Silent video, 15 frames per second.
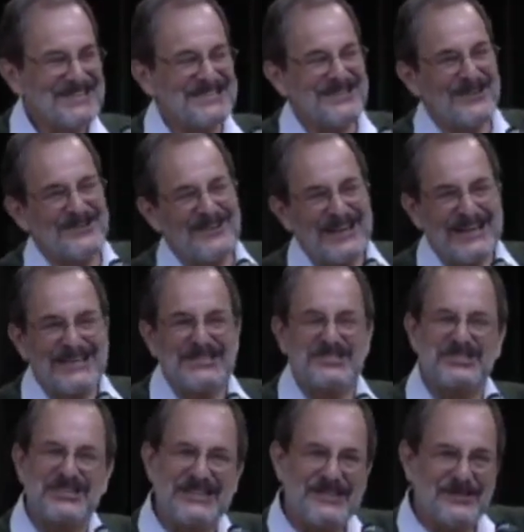So
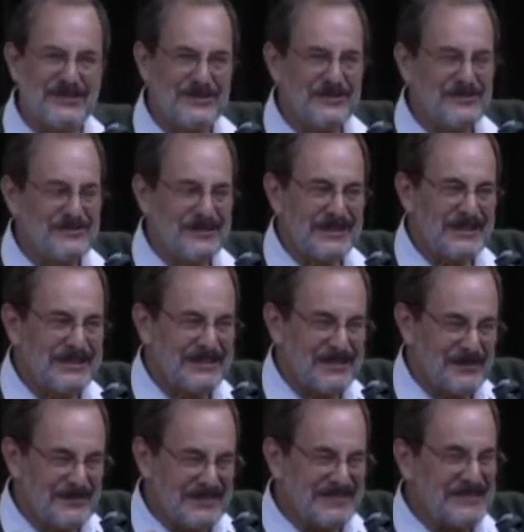she knew that
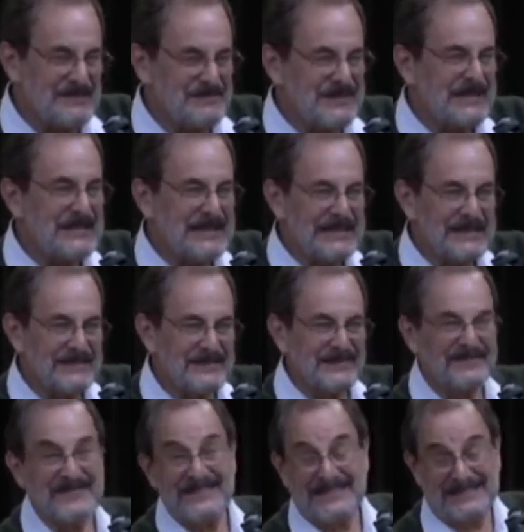there was some kind of
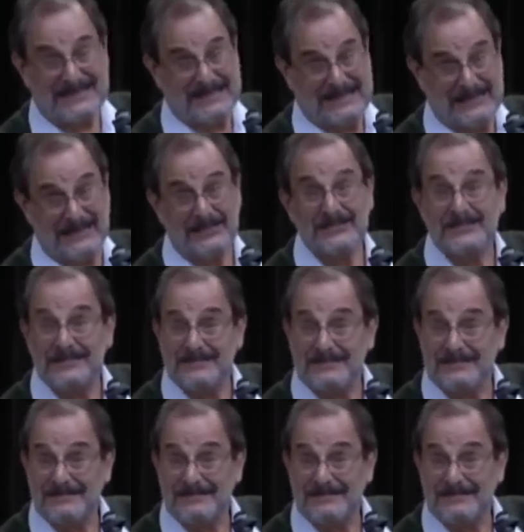affinity here,